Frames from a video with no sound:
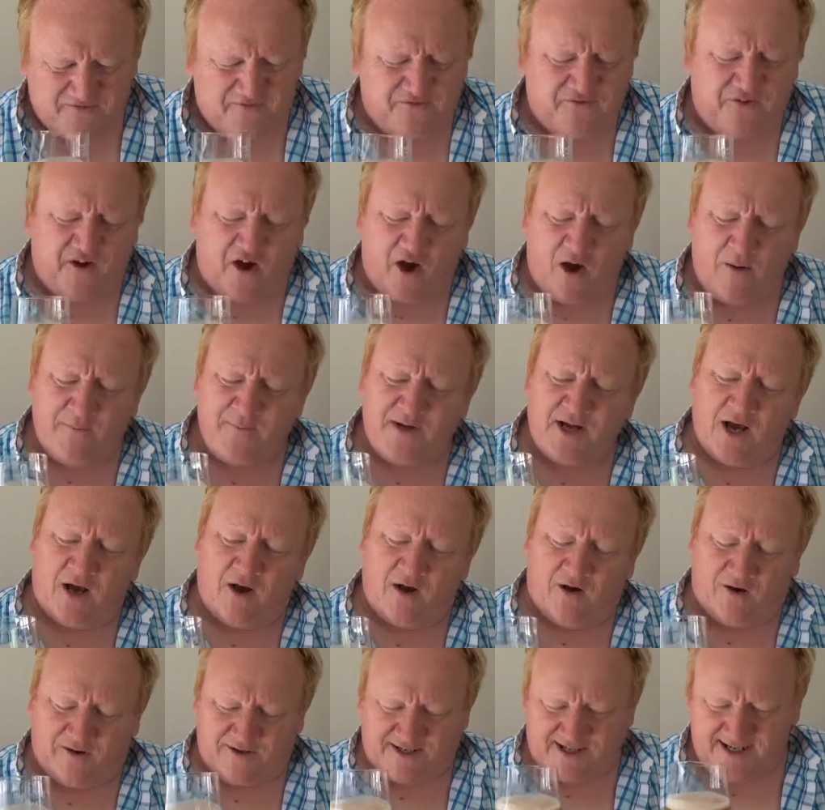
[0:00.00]

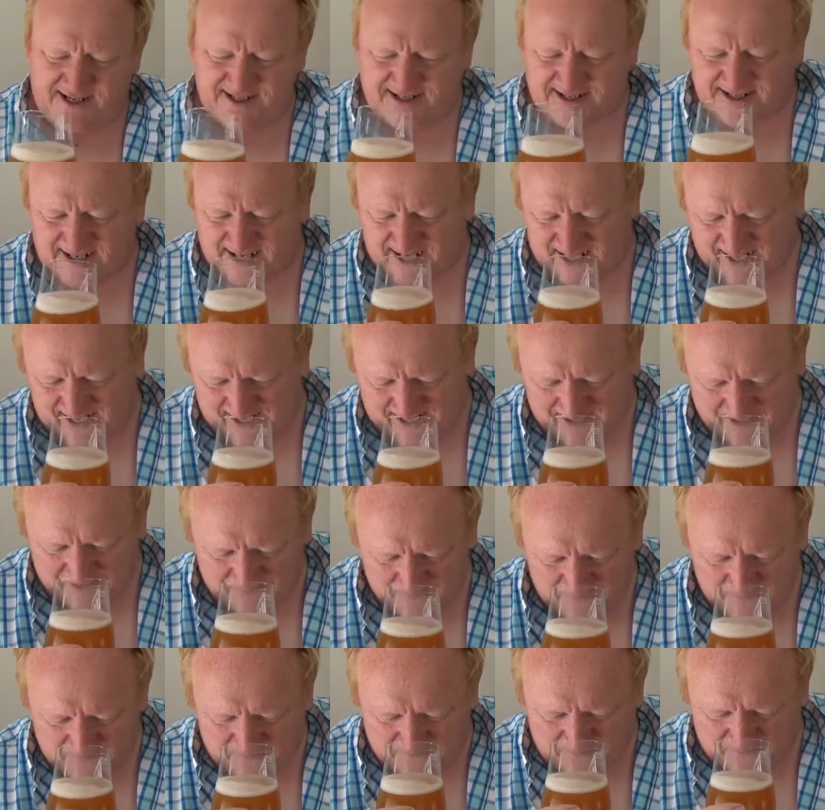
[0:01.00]
farmyard. There's
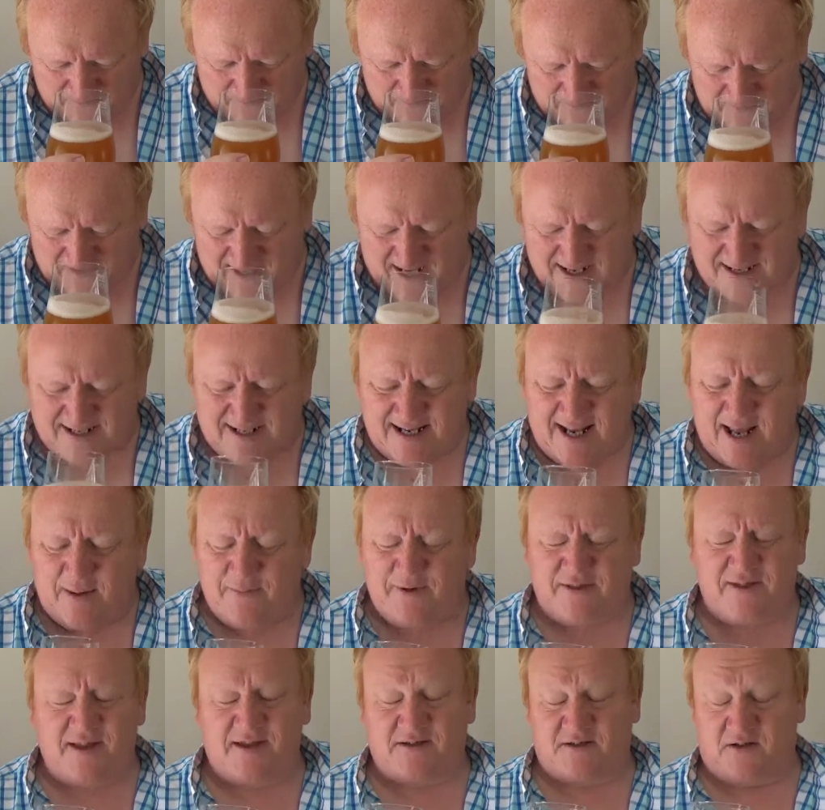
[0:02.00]

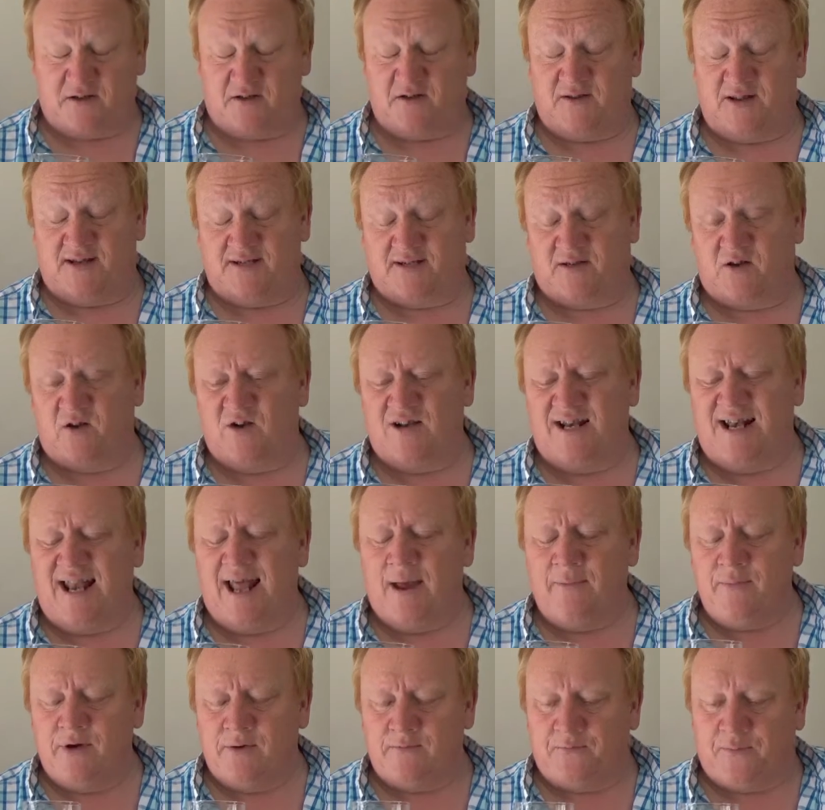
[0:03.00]
lemon. There's
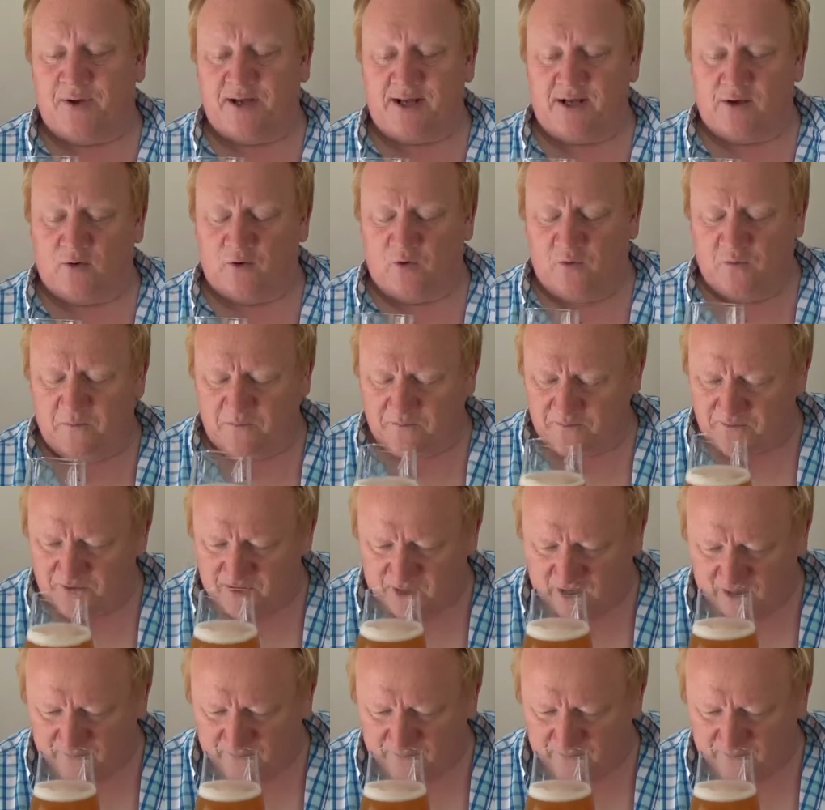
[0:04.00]
lemon peel that